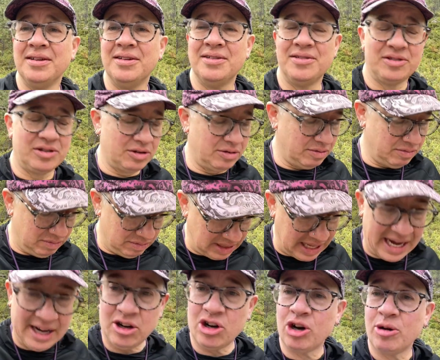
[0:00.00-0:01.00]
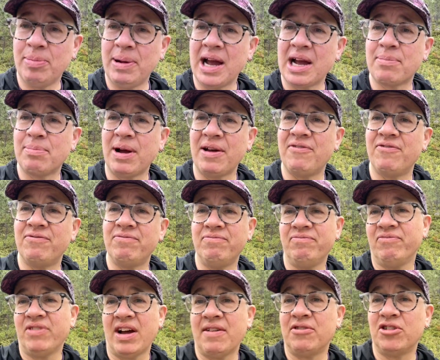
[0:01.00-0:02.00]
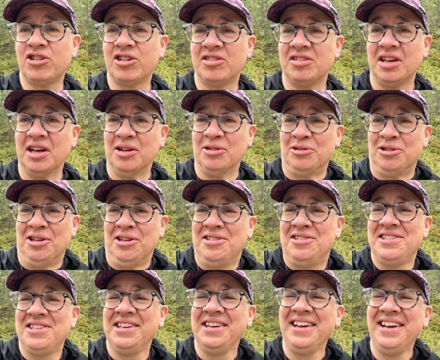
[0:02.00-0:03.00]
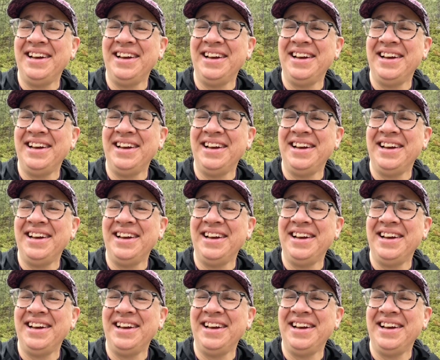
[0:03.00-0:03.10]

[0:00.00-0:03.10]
So lightened her pack by 5 or 6 ounces.